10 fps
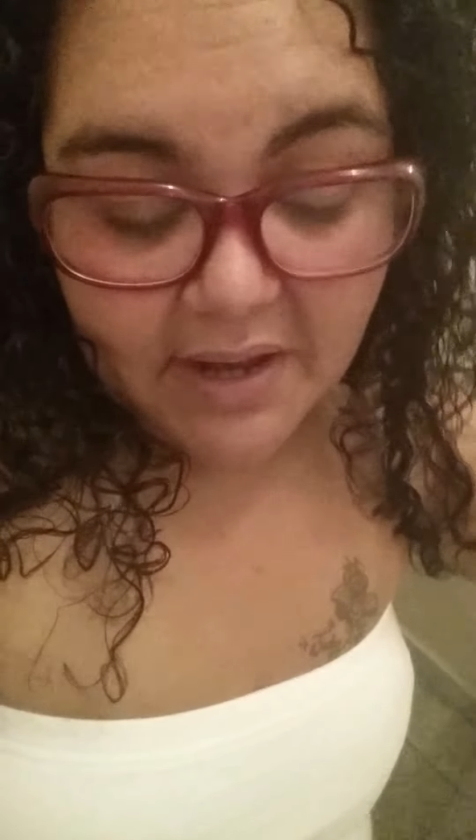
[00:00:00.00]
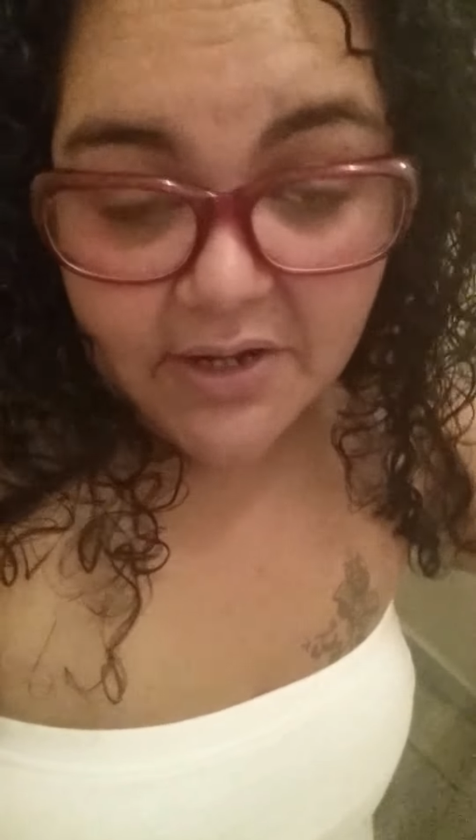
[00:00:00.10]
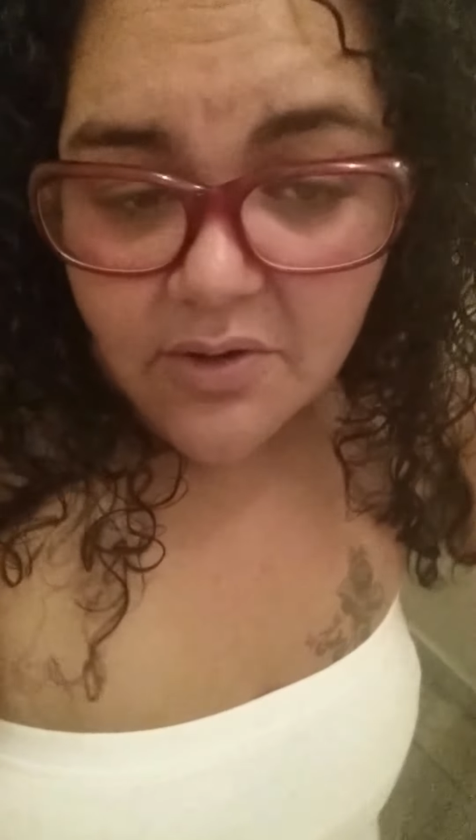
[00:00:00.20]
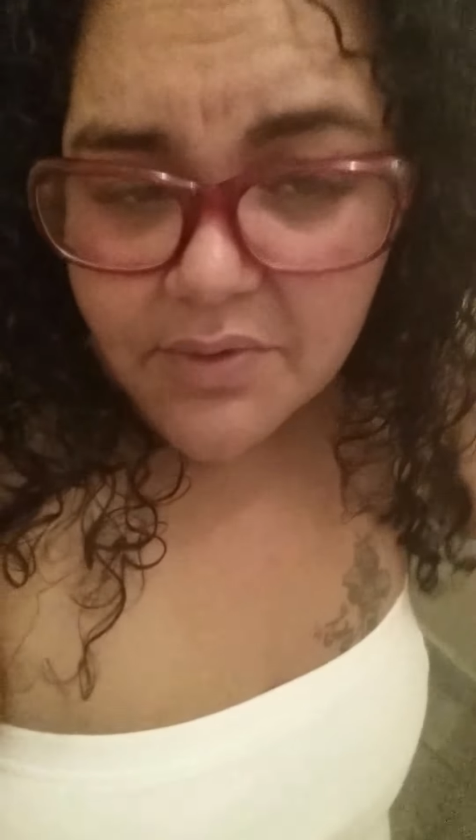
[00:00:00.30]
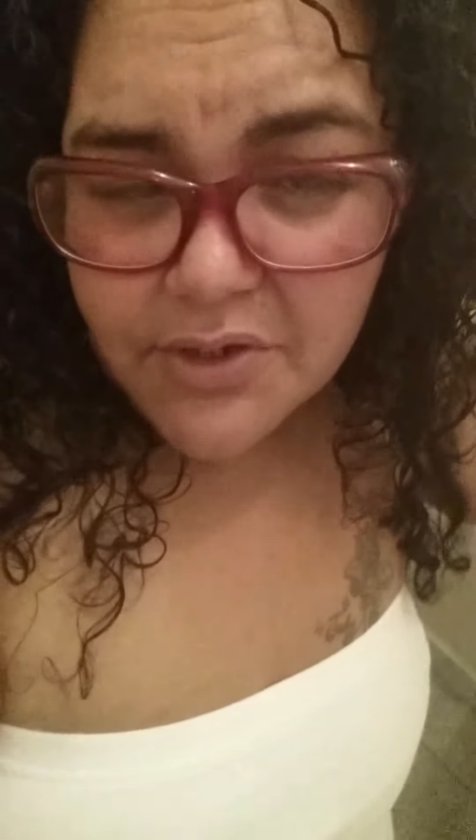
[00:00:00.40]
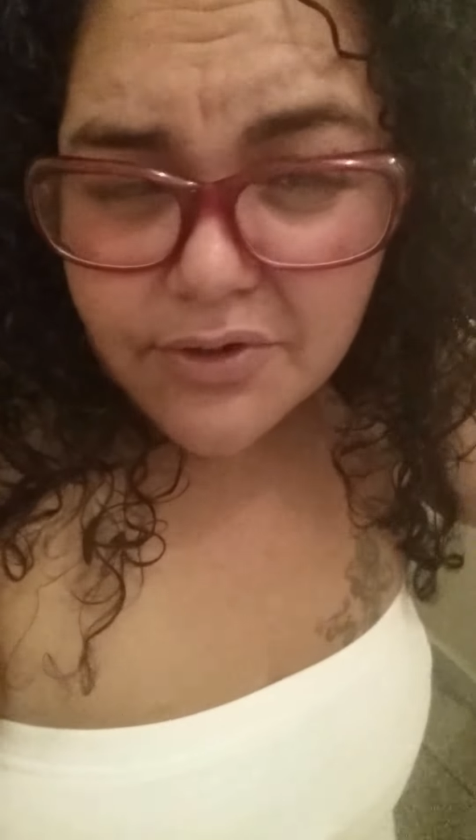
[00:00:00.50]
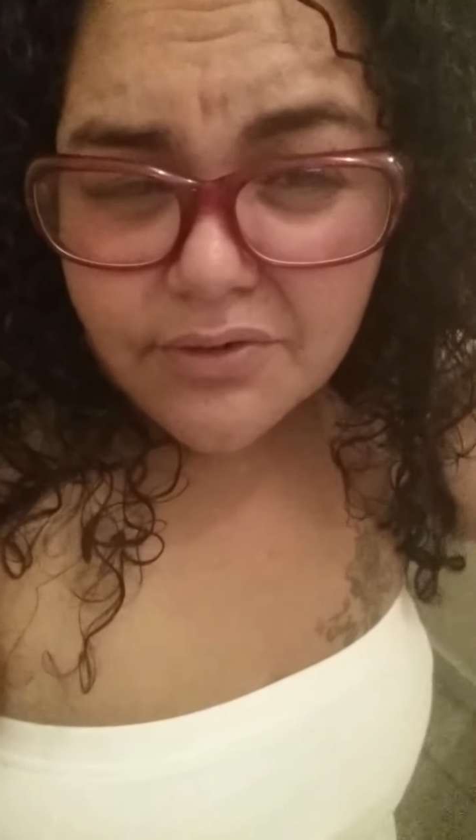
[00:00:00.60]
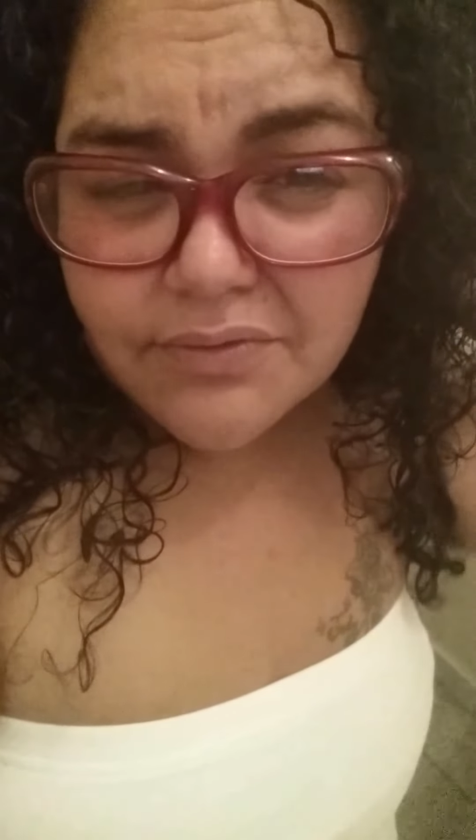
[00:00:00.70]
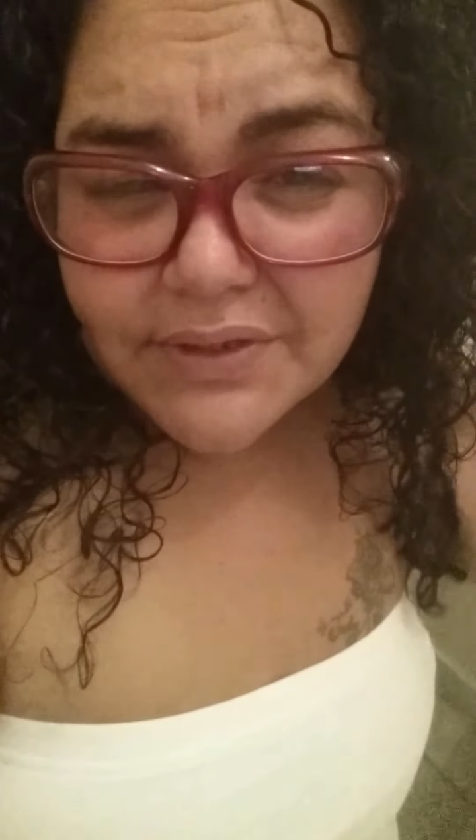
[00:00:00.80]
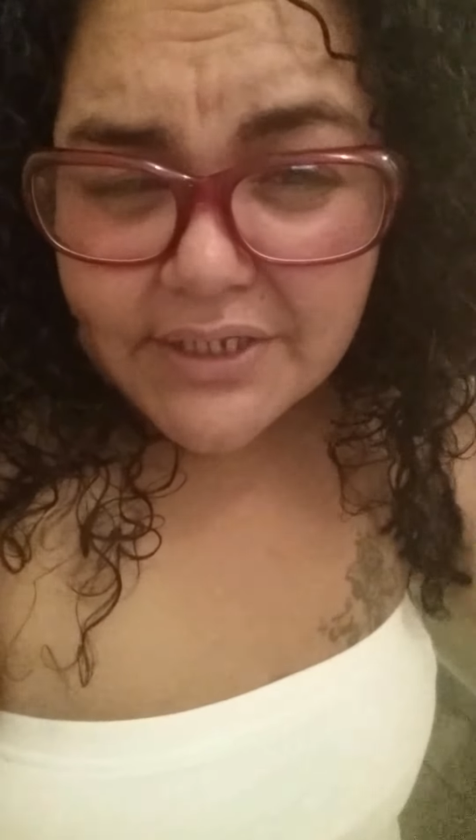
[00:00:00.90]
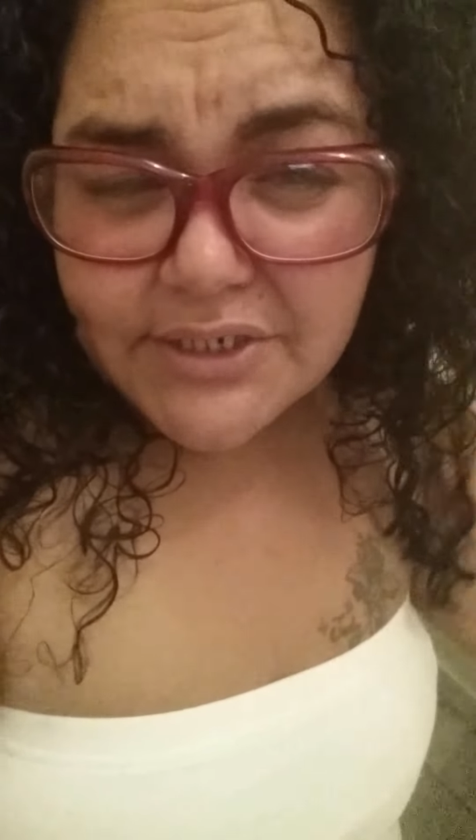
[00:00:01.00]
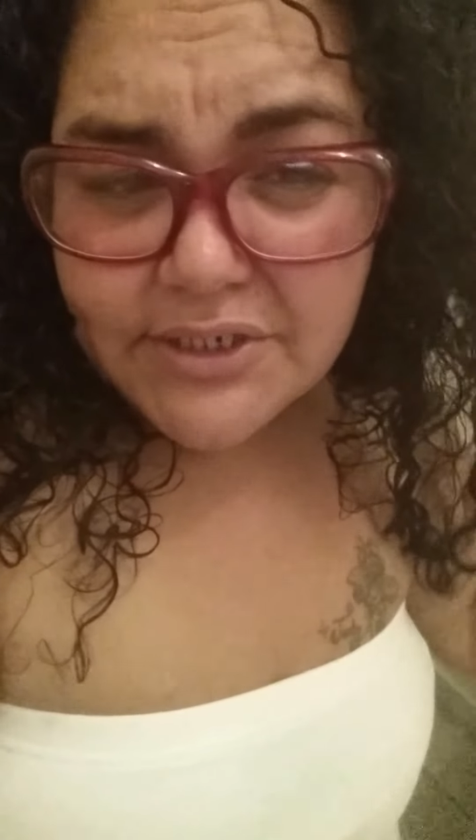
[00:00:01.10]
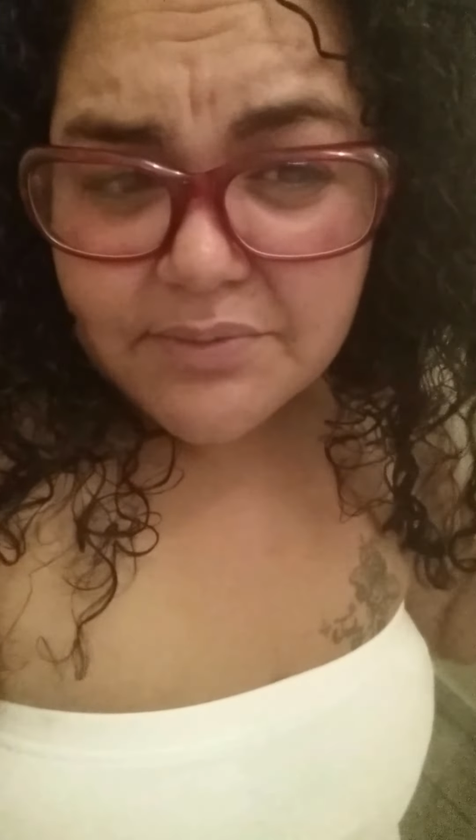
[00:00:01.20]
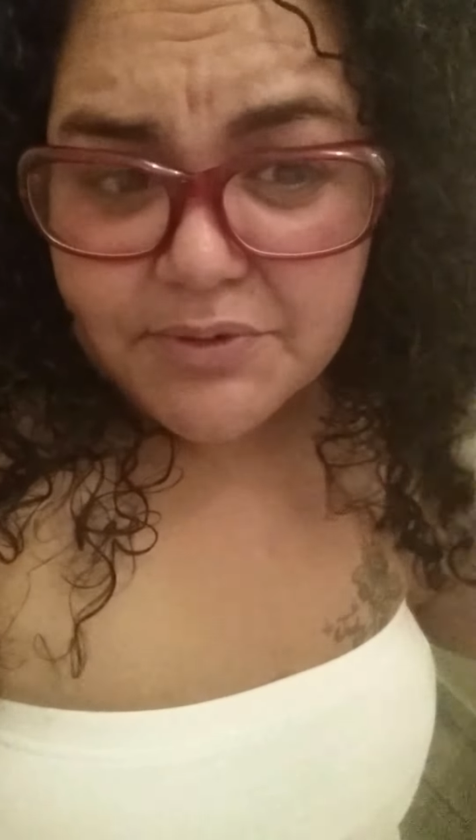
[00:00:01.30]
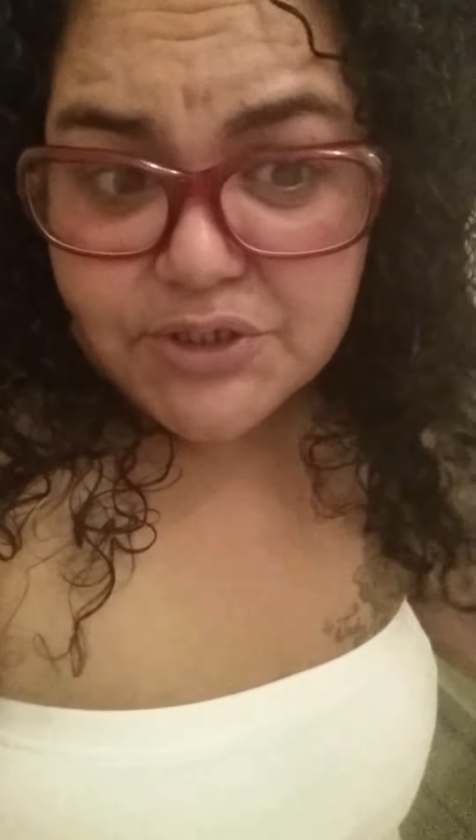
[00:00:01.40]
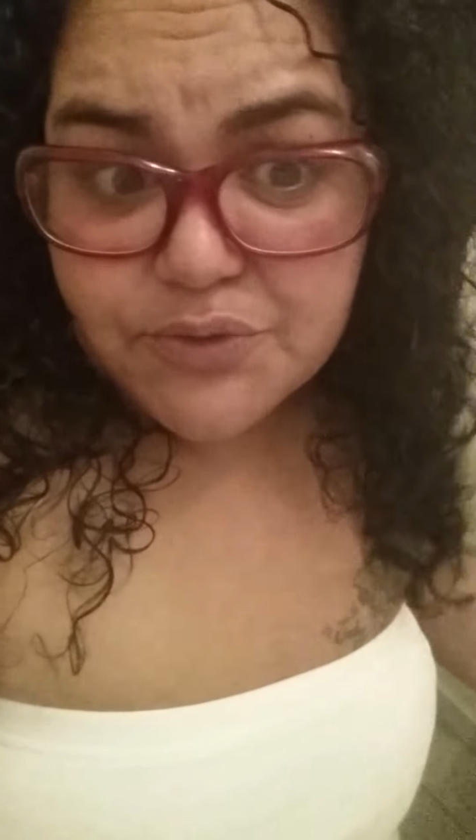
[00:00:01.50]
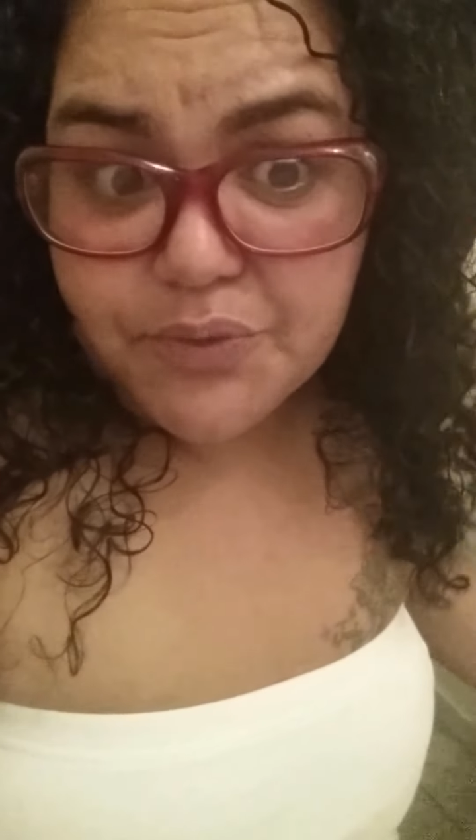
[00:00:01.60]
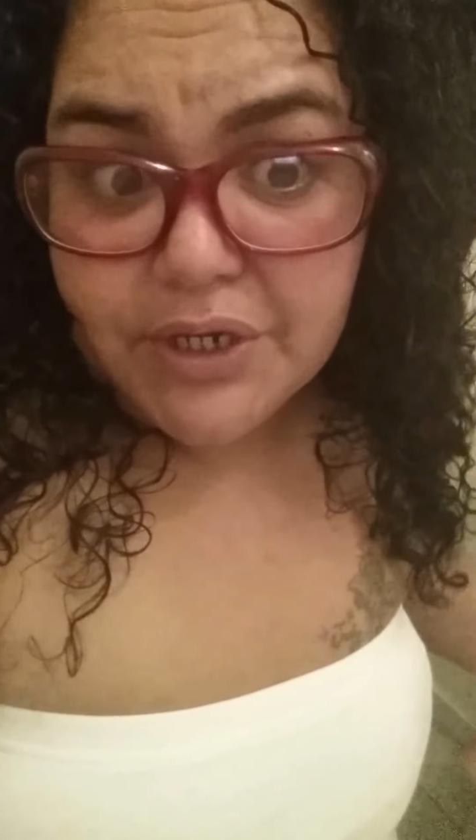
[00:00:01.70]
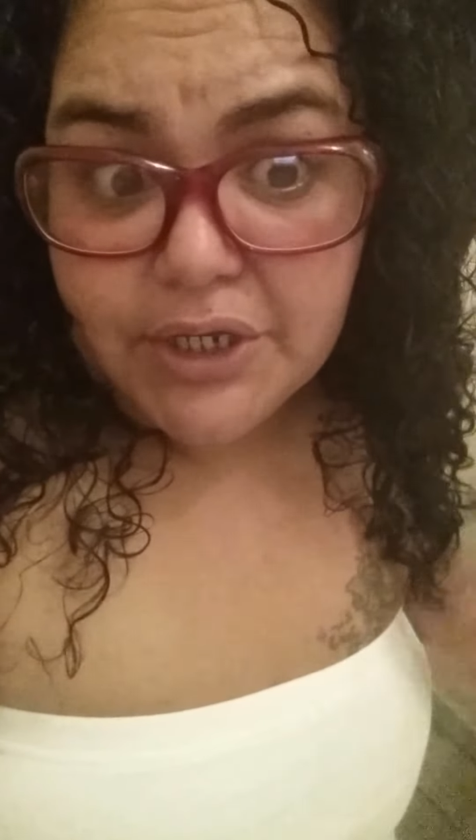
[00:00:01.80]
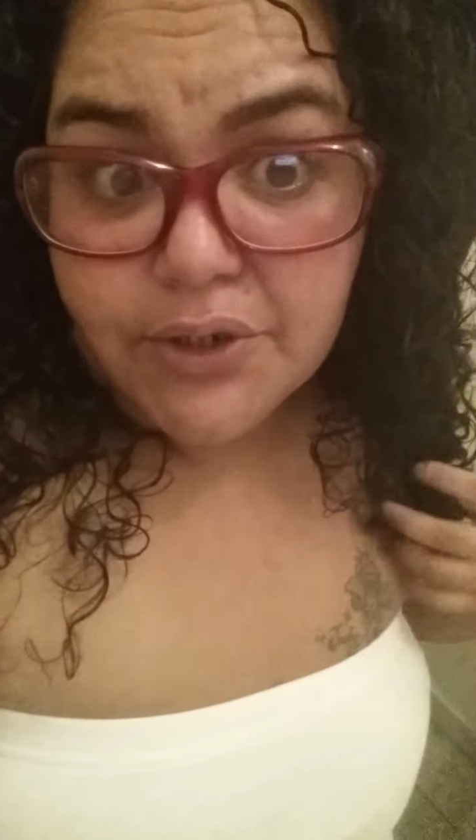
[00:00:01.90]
I know when you're in a relationship, it's great.